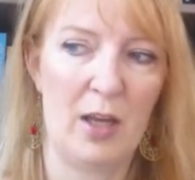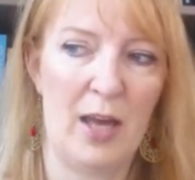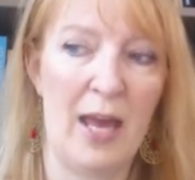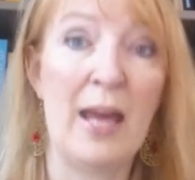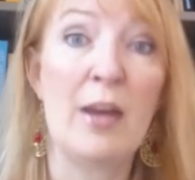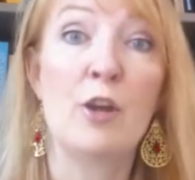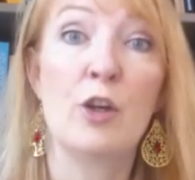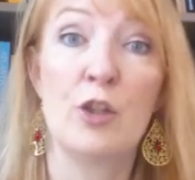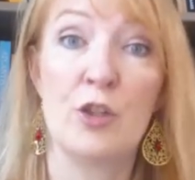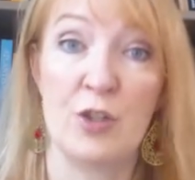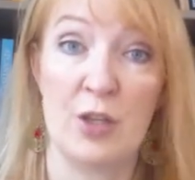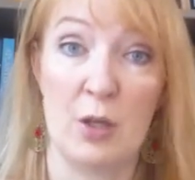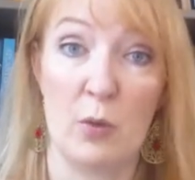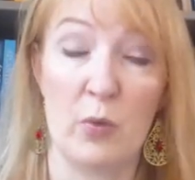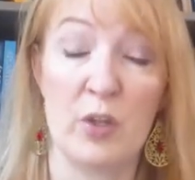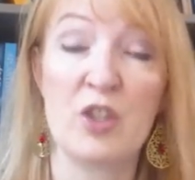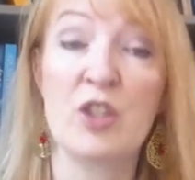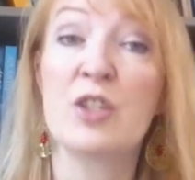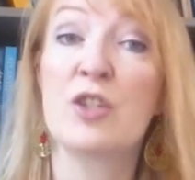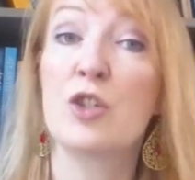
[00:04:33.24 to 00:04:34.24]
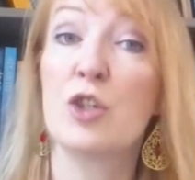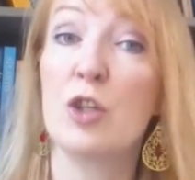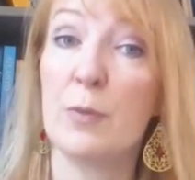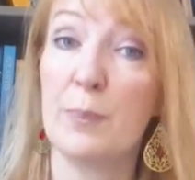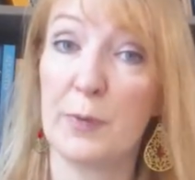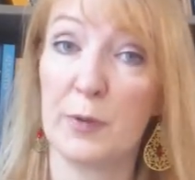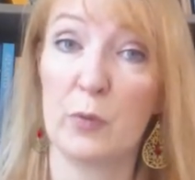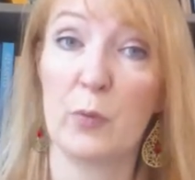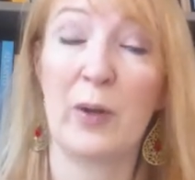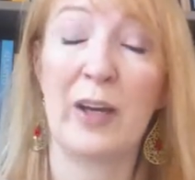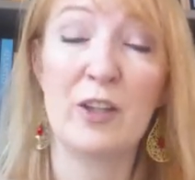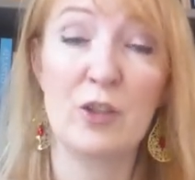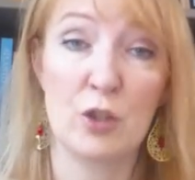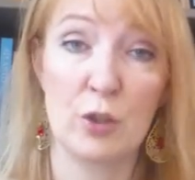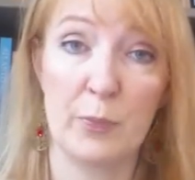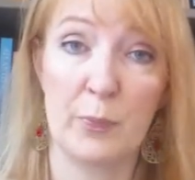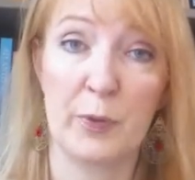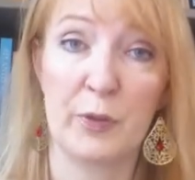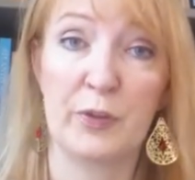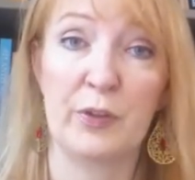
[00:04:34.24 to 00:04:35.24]
energy, which is Jupiter, where
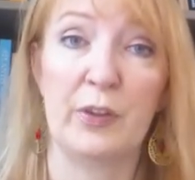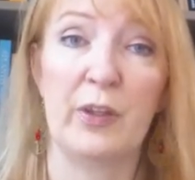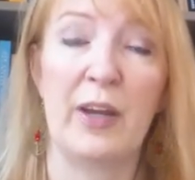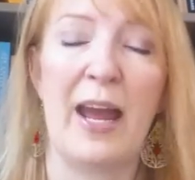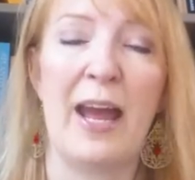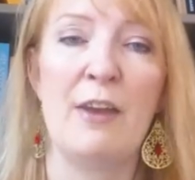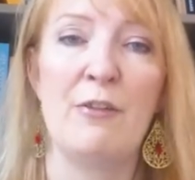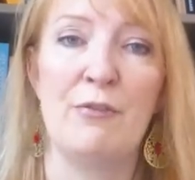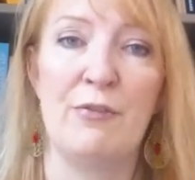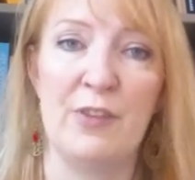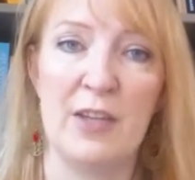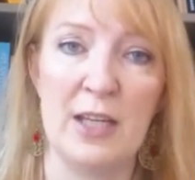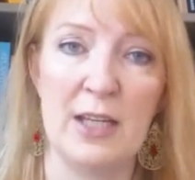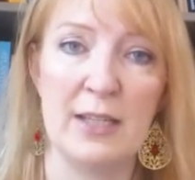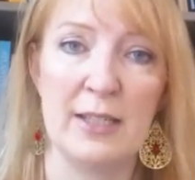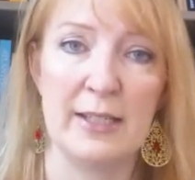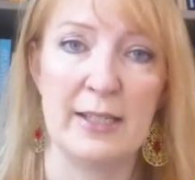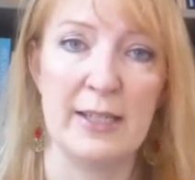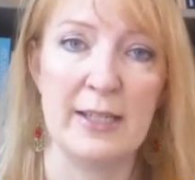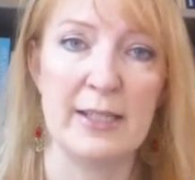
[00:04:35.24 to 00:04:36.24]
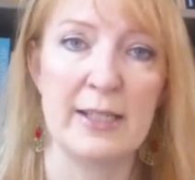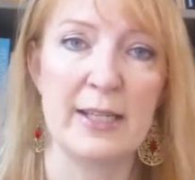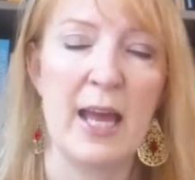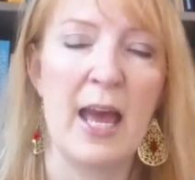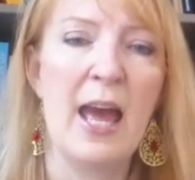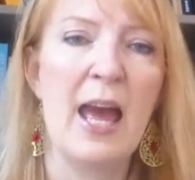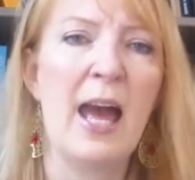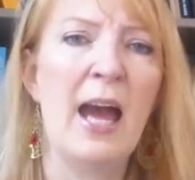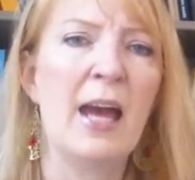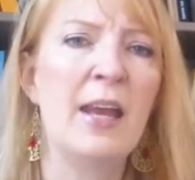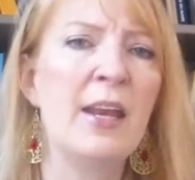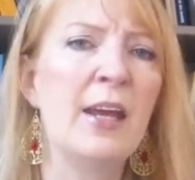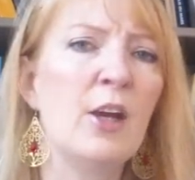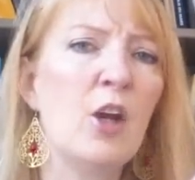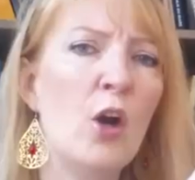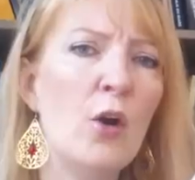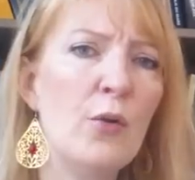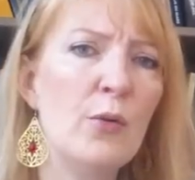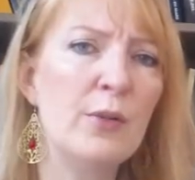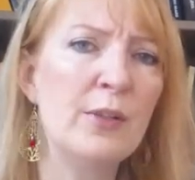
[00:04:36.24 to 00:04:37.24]
Jupiter and Venus is. And they
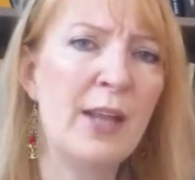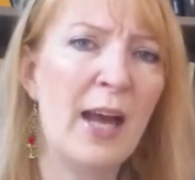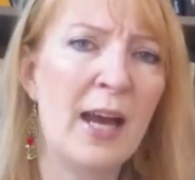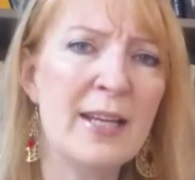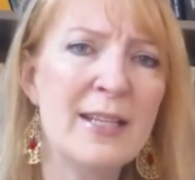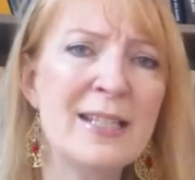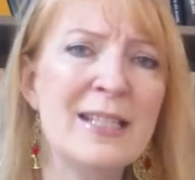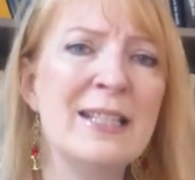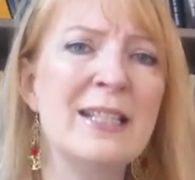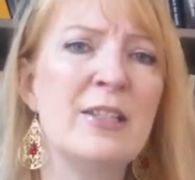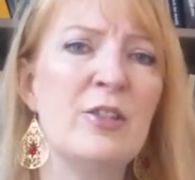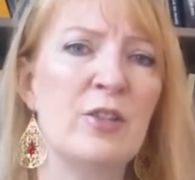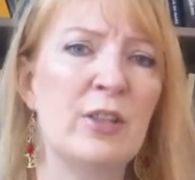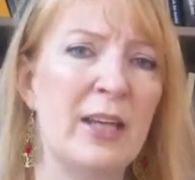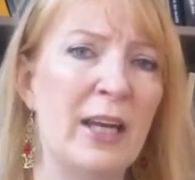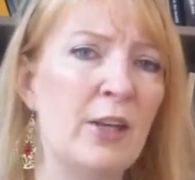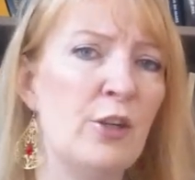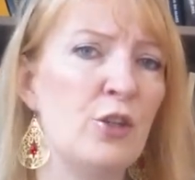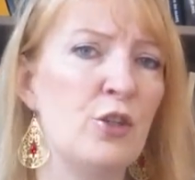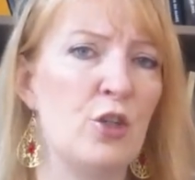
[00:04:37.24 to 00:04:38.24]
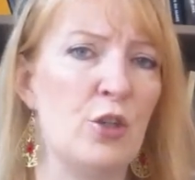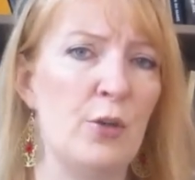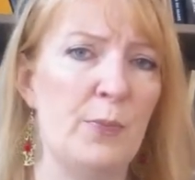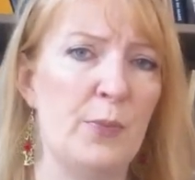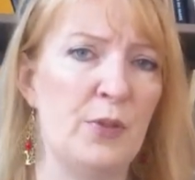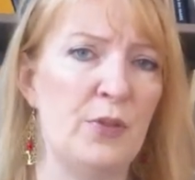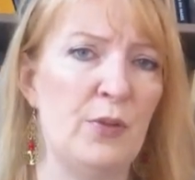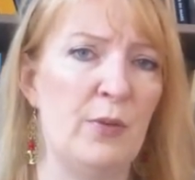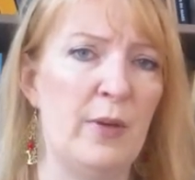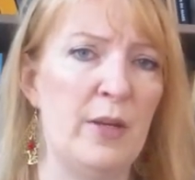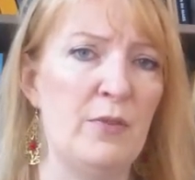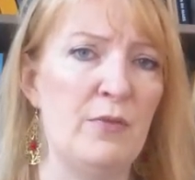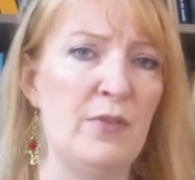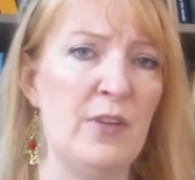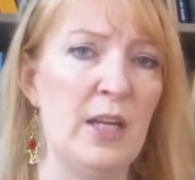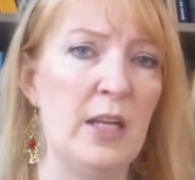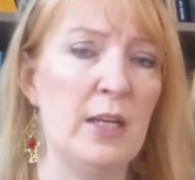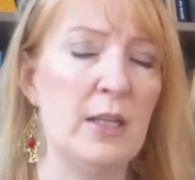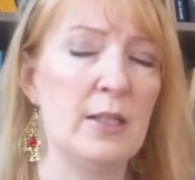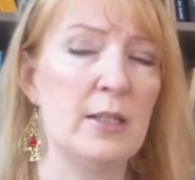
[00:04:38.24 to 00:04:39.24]
go nicely together, Jupiter and
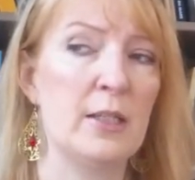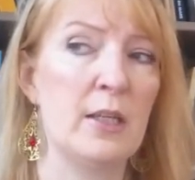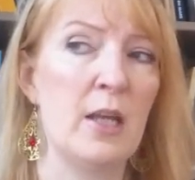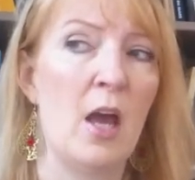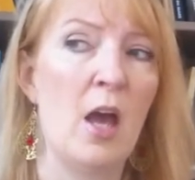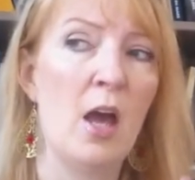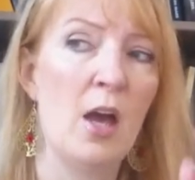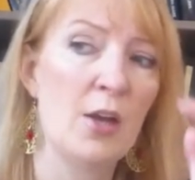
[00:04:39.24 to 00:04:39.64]
Venus.